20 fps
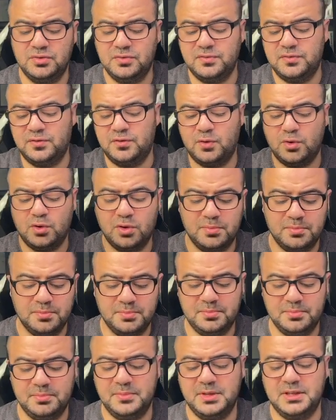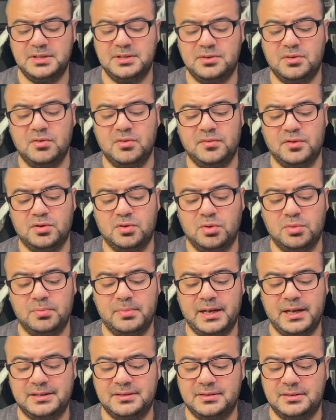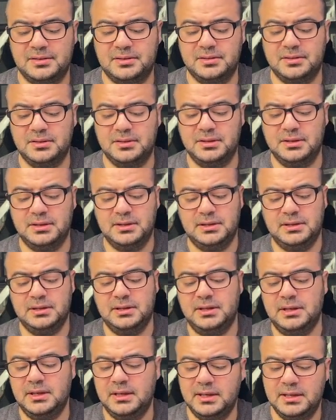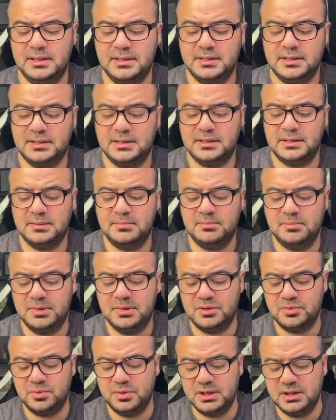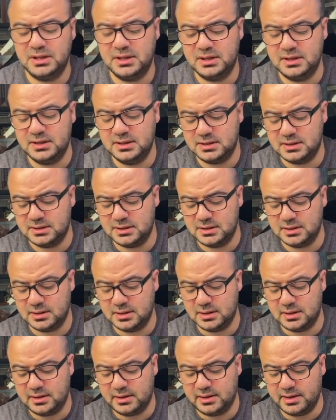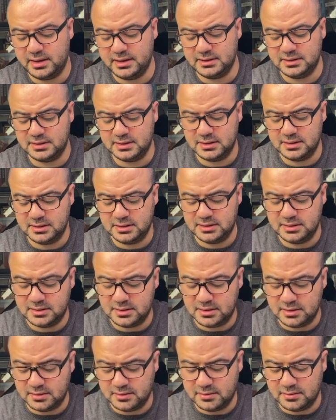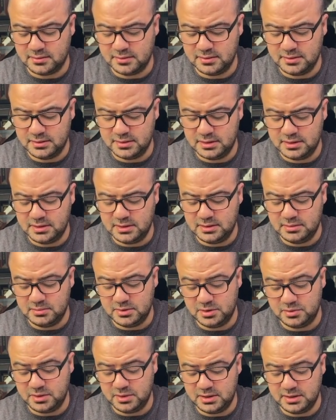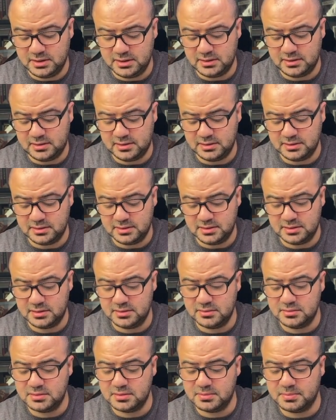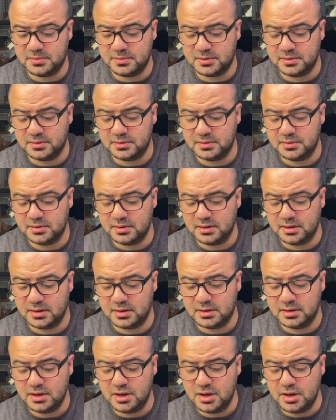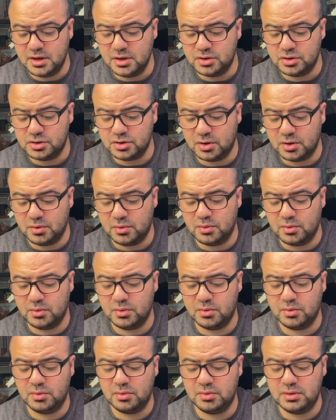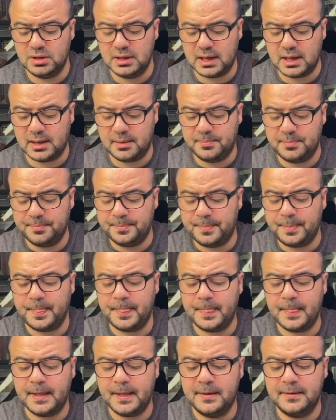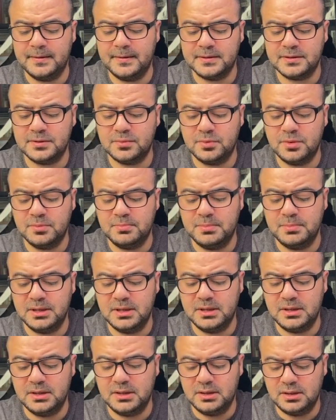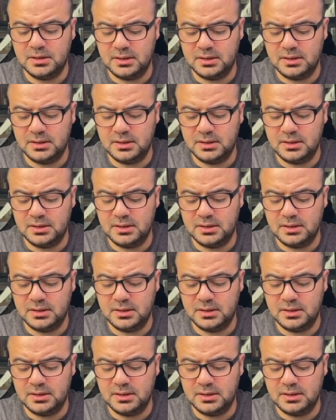form this overall pattern, is between these lines. So between these lines, excuse the pun. Yeah. So yeah, this would be